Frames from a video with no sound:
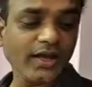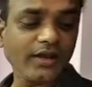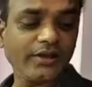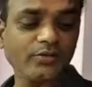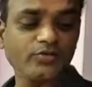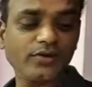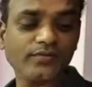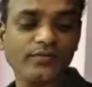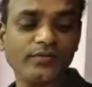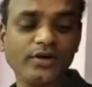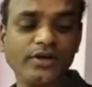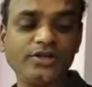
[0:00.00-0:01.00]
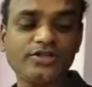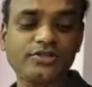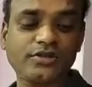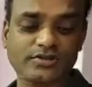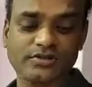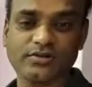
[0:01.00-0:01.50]
use of
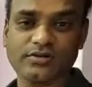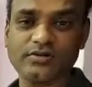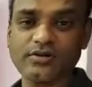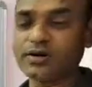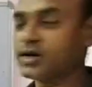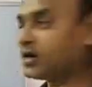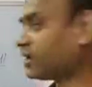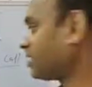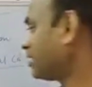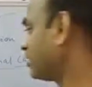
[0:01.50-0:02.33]
instruction on data.